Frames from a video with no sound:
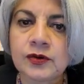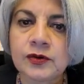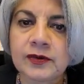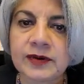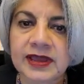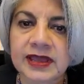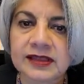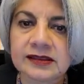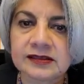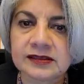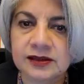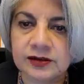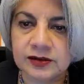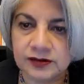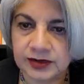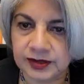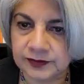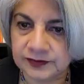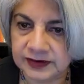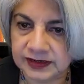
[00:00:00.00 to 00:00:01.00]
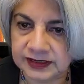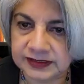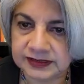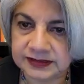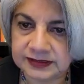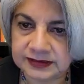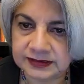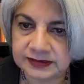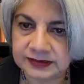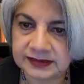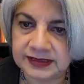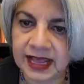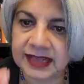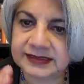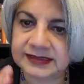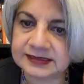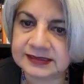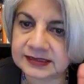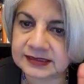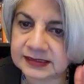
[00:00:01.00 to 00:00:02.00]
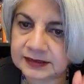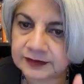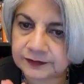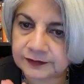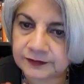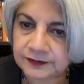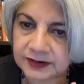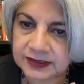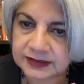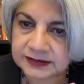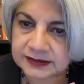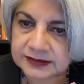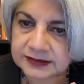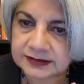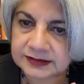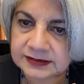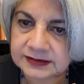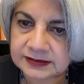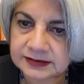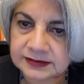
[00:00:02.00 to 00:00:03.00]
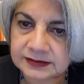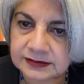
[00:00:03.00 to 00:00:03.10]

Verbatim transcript: with the universe. That's the difference.